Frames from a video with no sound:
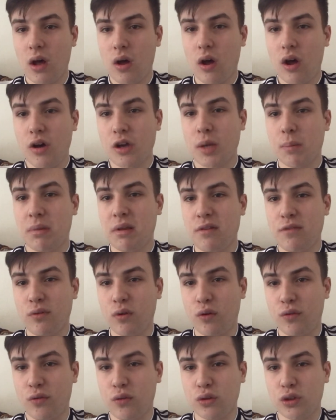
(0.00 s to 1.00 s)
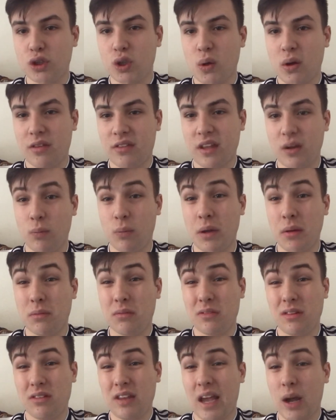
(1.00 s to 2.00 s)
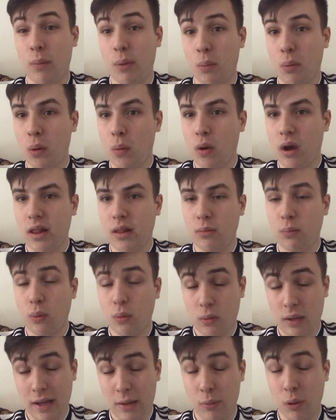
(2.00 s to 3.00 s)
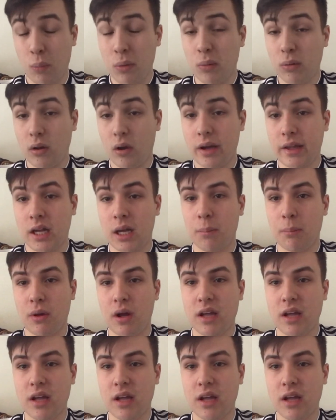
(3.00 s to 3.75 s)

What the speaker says: Arguably 4-4-2, I think is how we will line up,